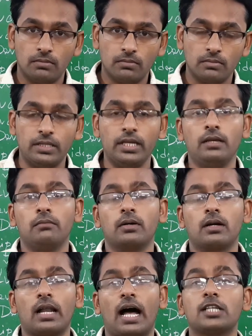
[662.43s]
the
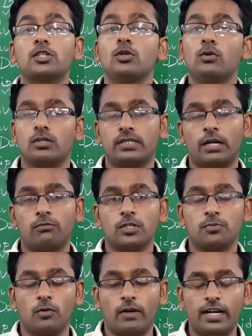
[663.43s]
class notes that was
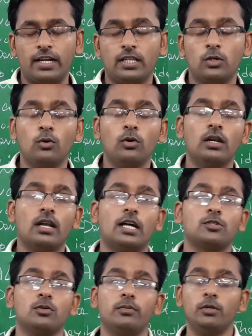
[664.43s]
provided in the Google
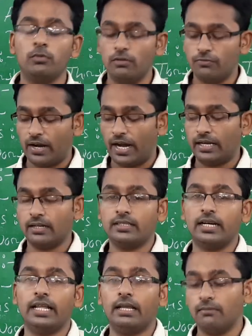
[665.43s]
Classroom, you will find the
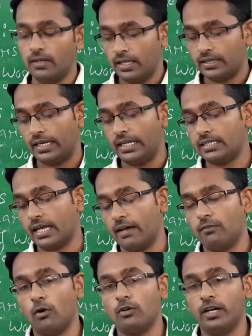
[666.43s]
name, that is I
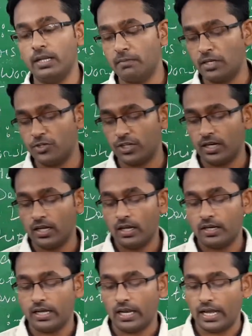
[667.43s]
have already mentioned,
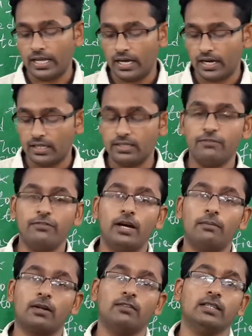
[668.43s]
Nalayara Divya
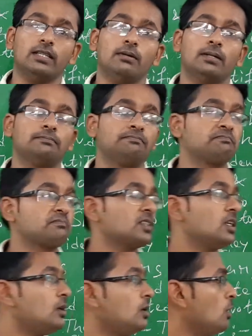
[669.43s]
Pravandama.
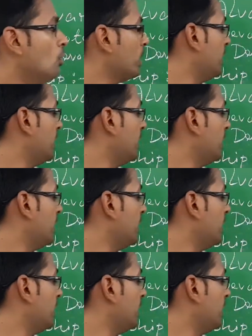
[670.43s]
Okay,